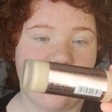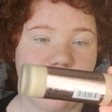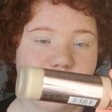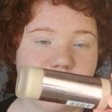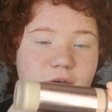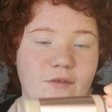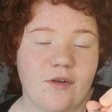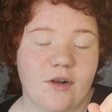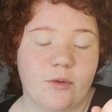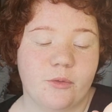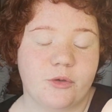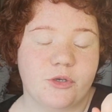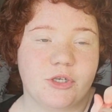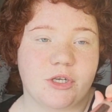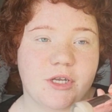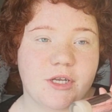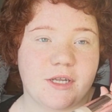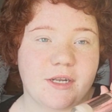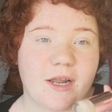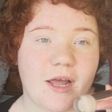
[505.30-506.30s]

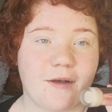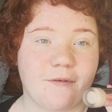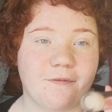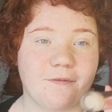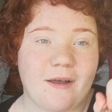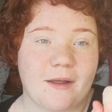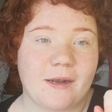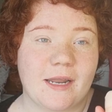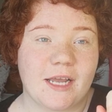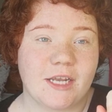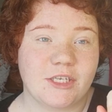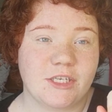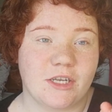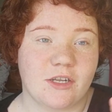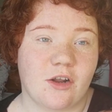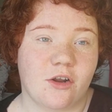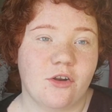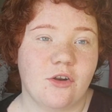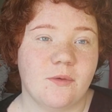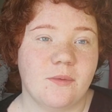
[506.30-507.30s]
Revolution
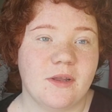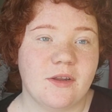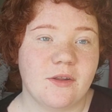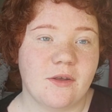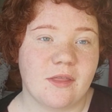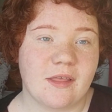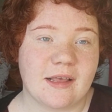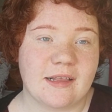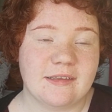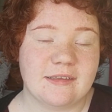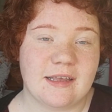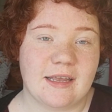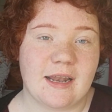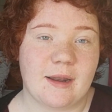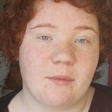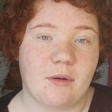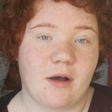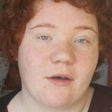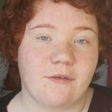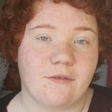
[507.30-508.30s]
foundation. I normally do it the
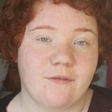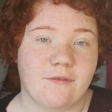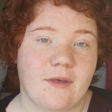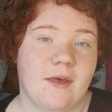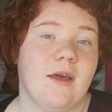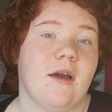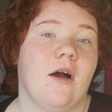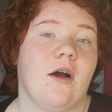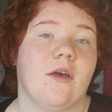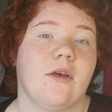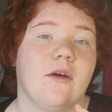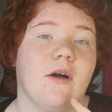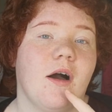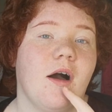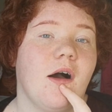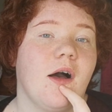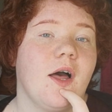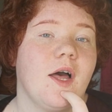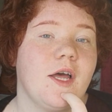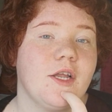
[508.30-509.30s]
concealer, but I think I
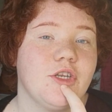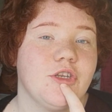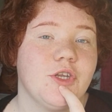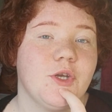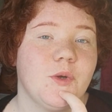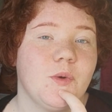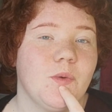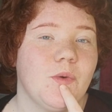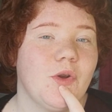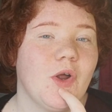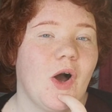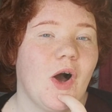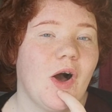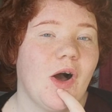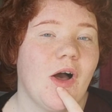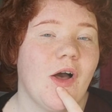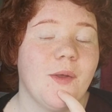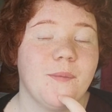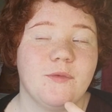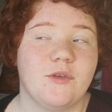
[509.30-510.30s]
got a too
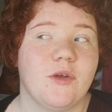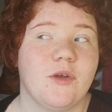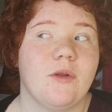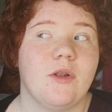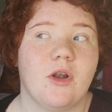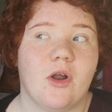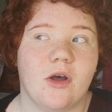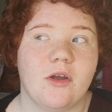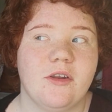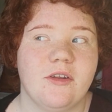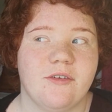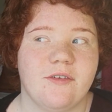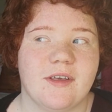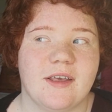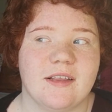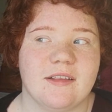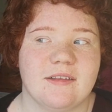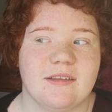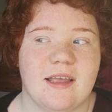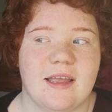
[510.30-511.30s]
light of a
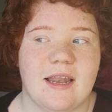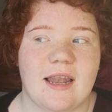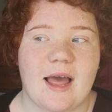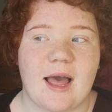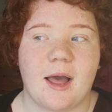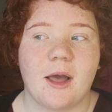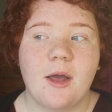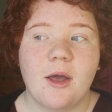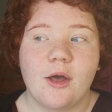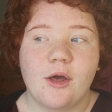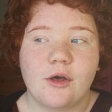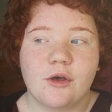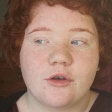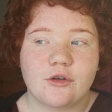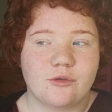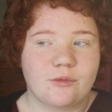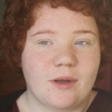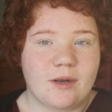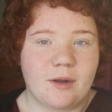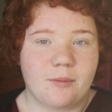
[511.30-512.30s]
concealer,
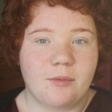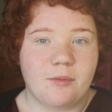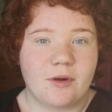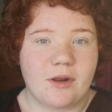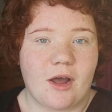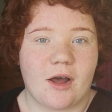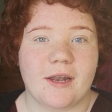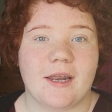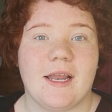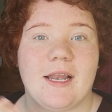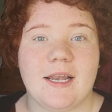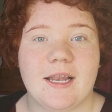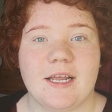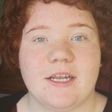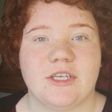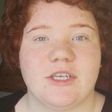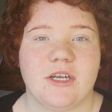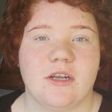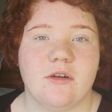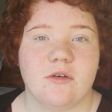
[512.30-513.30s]
because when I put it on it
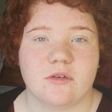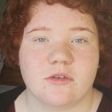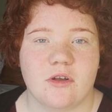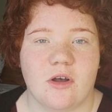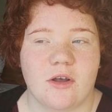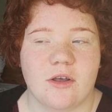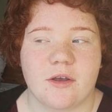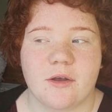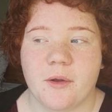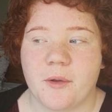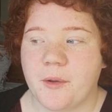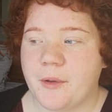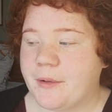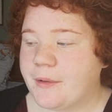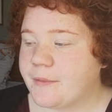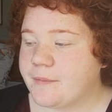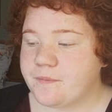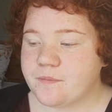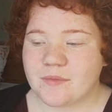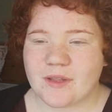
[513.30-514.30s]
literally looks like
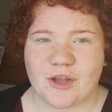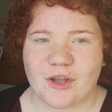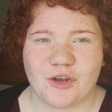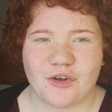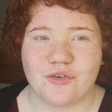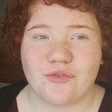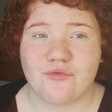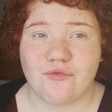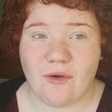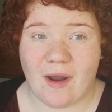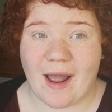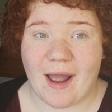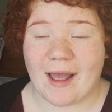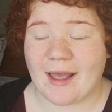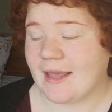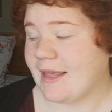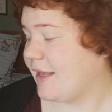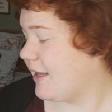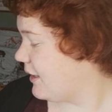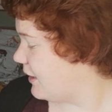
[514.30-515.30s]
grey.